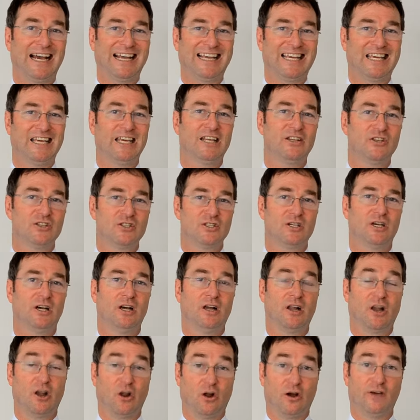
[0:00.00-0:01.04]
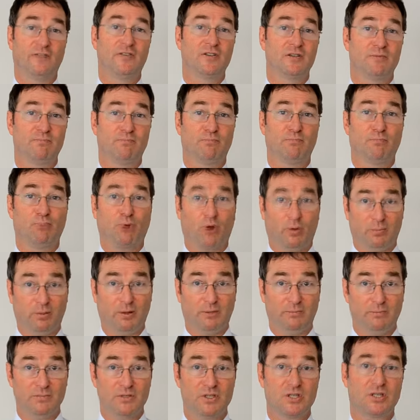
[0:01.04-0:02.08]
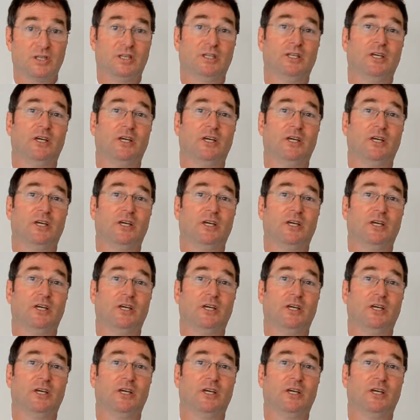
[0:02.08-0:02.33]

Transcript: against life's problems,